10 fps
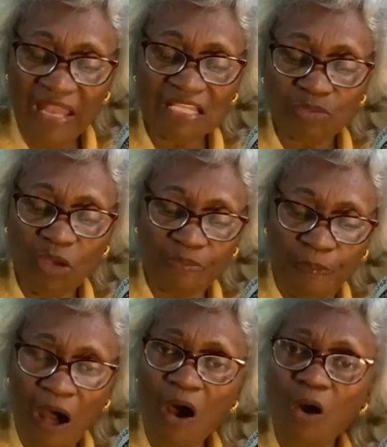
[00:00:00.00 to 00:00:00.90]
That is
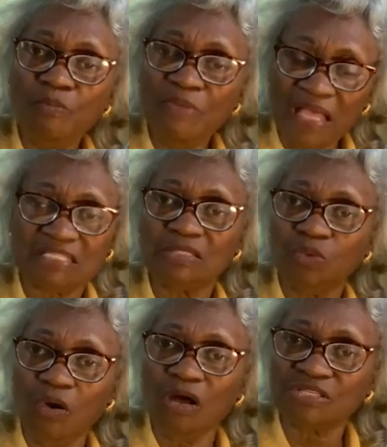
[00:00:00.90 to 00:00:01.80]
what Paul's
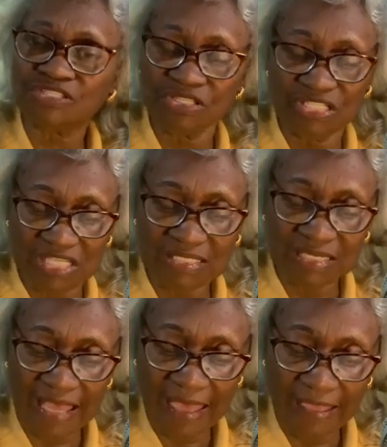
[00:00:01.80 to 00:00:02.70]
message was to the
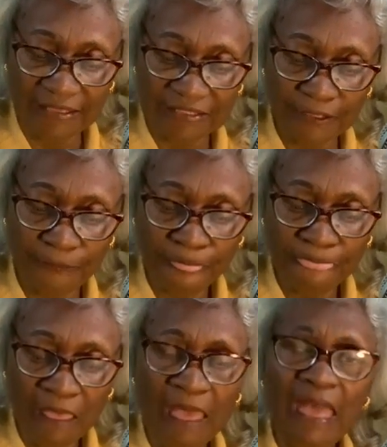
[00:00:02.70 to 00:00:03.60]
Gentiles.